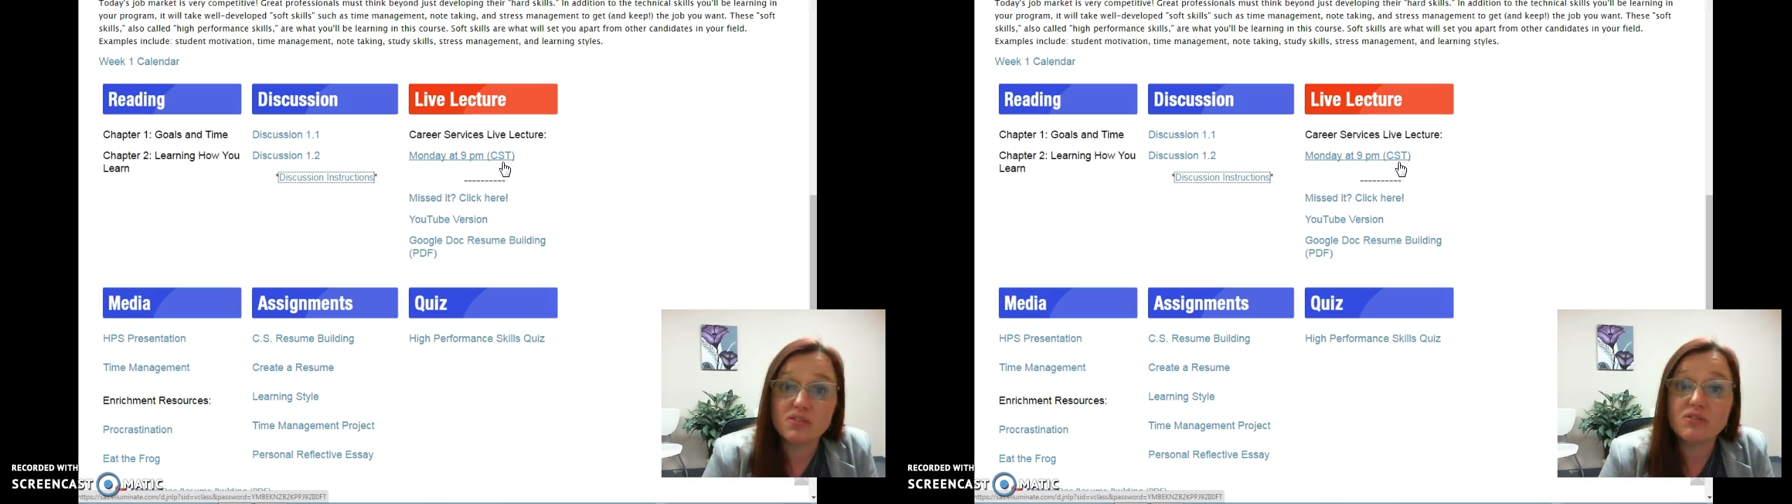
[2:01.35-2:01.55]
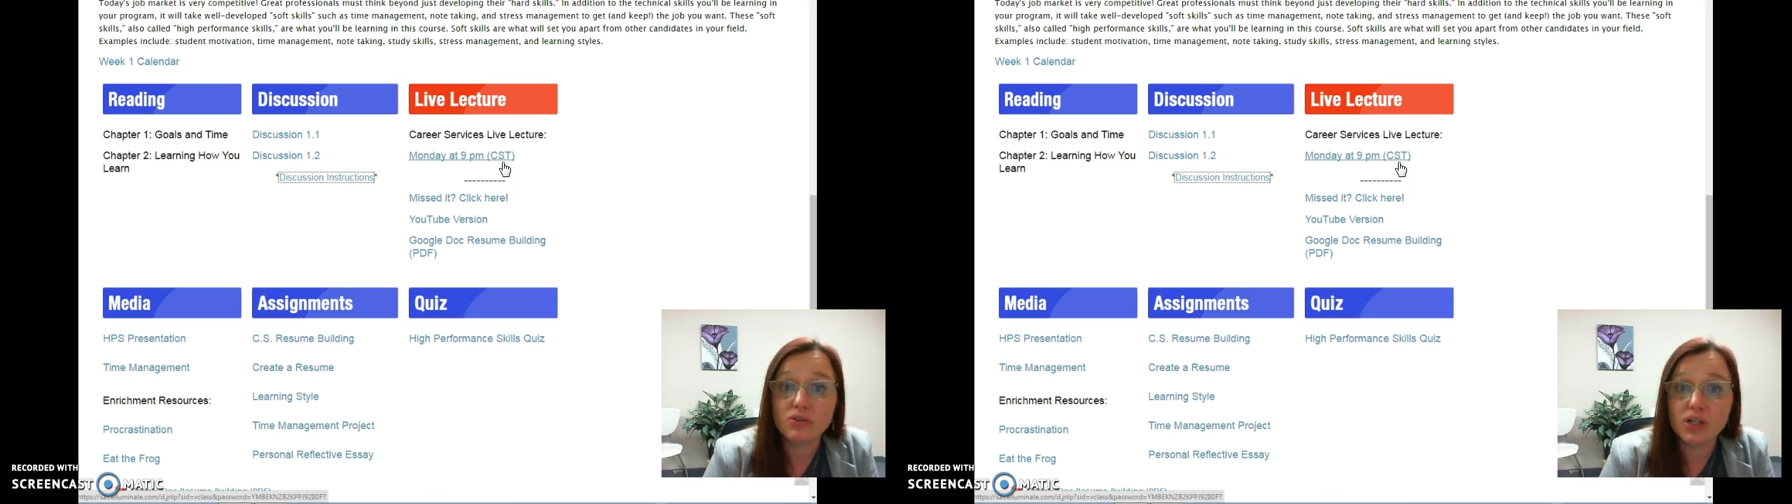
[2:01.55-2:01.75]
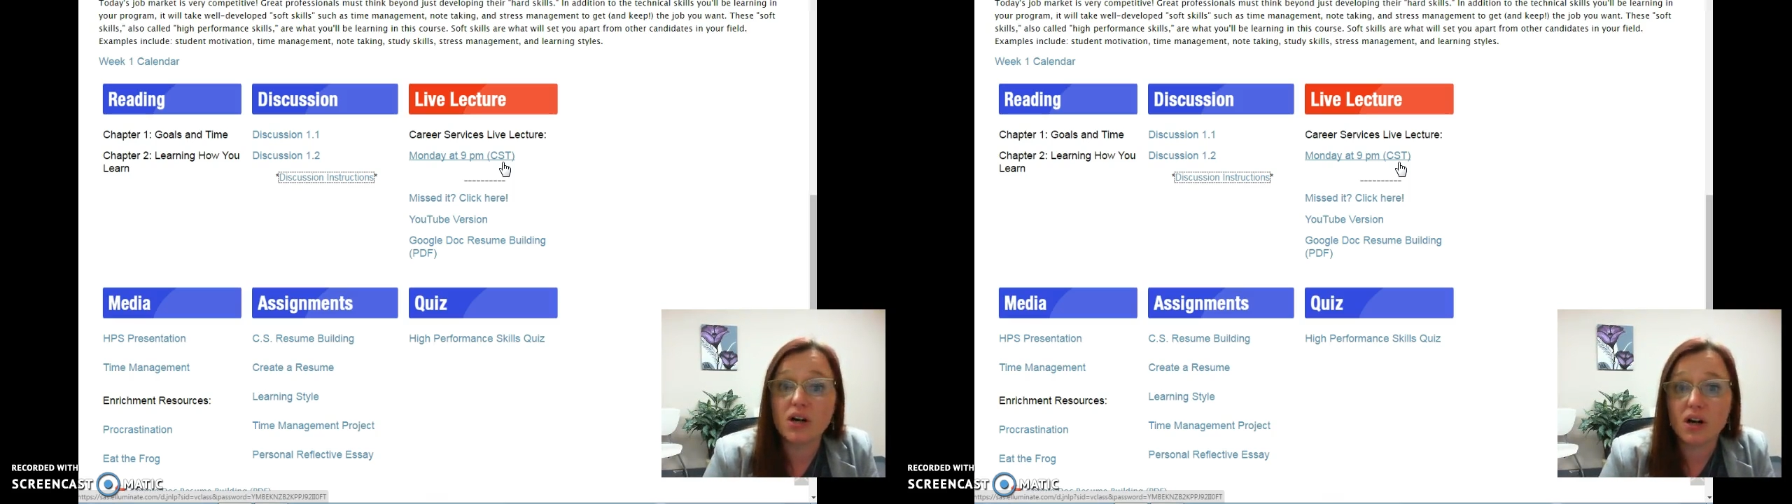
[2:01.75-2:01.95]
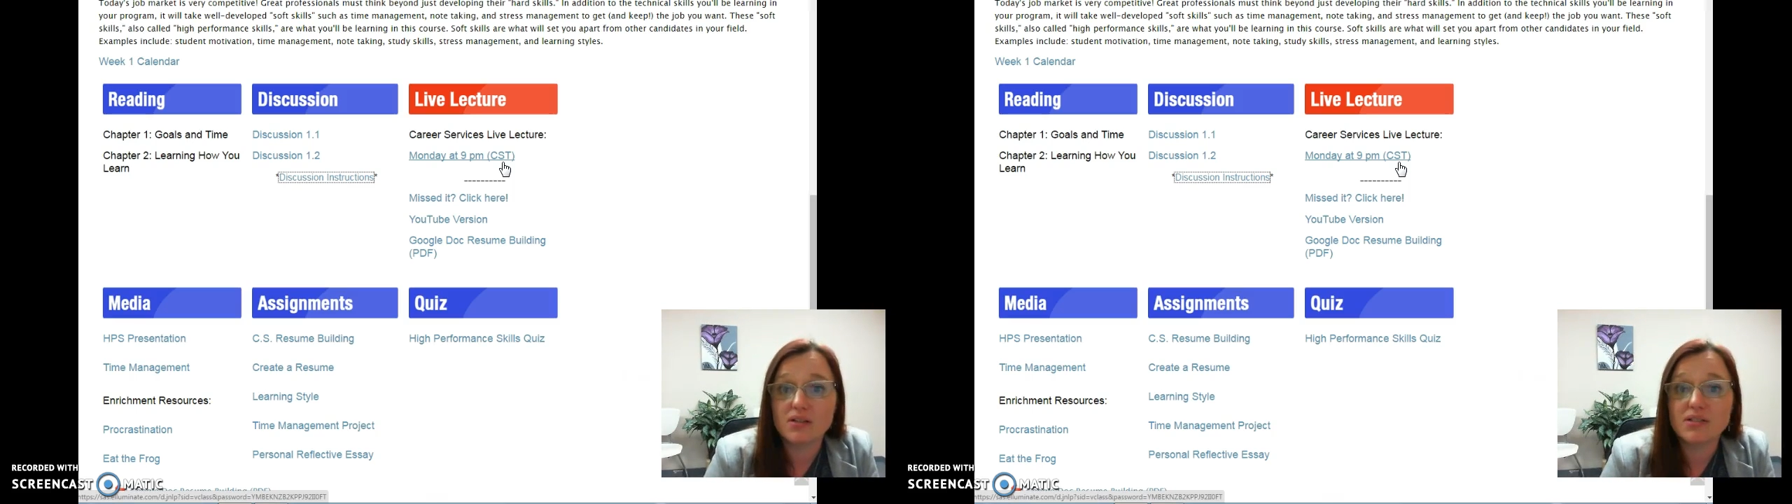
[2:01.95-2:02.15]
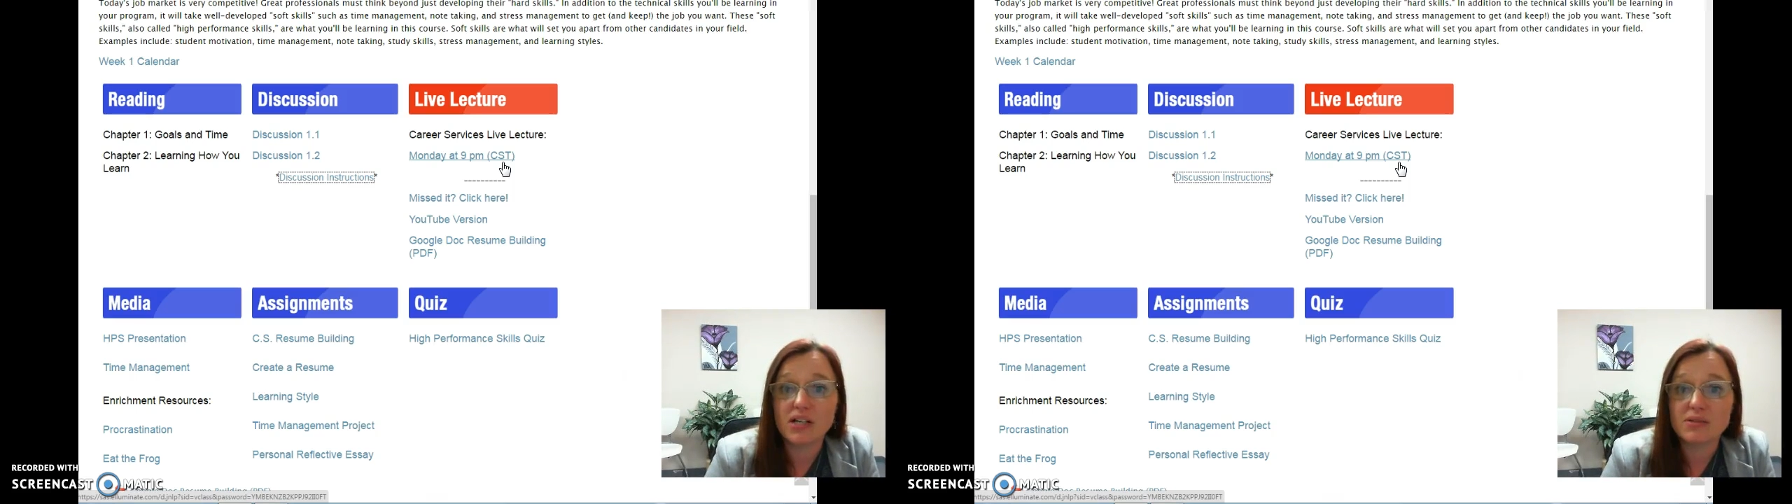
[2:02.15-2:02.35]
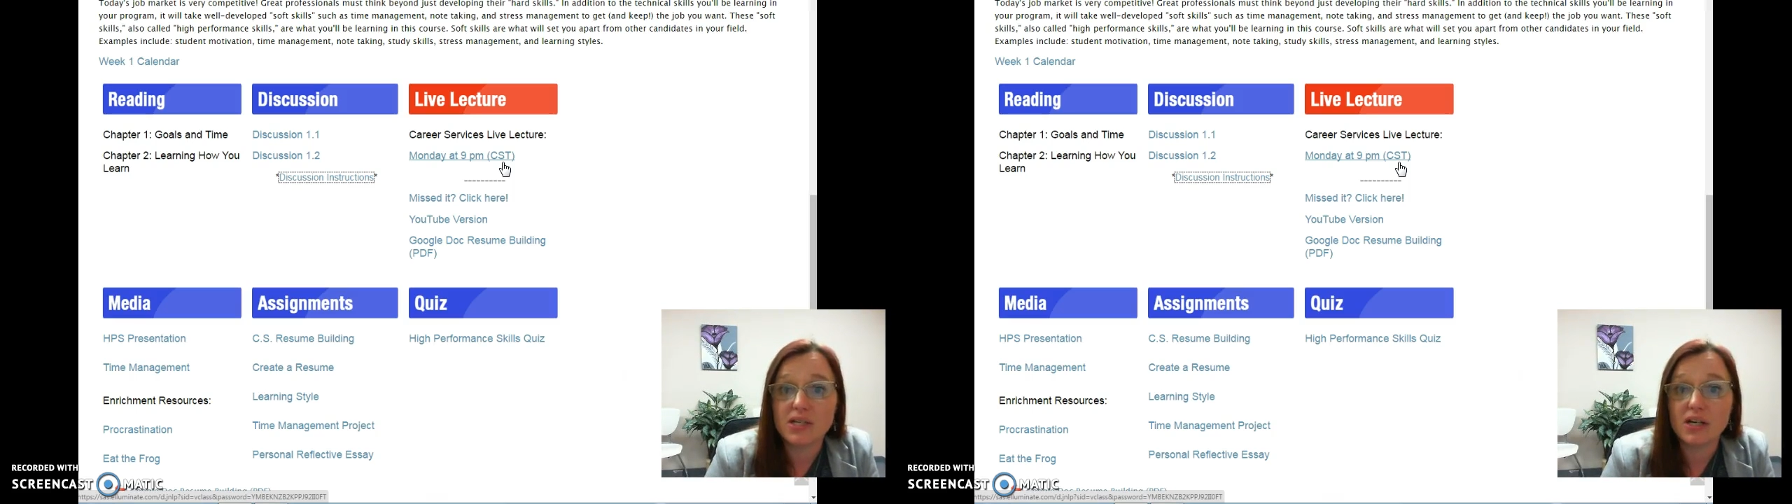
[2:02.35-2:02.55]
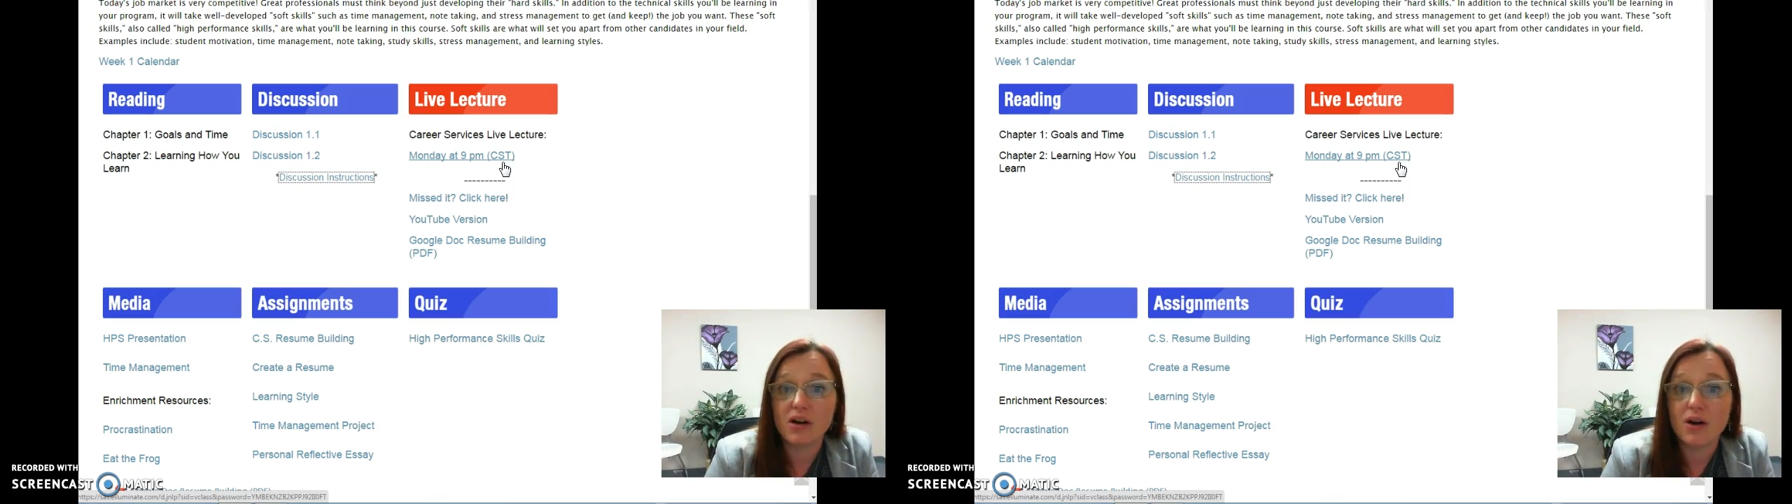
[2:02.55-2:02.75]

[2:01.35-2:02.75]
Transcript: feel free to contact me and I'll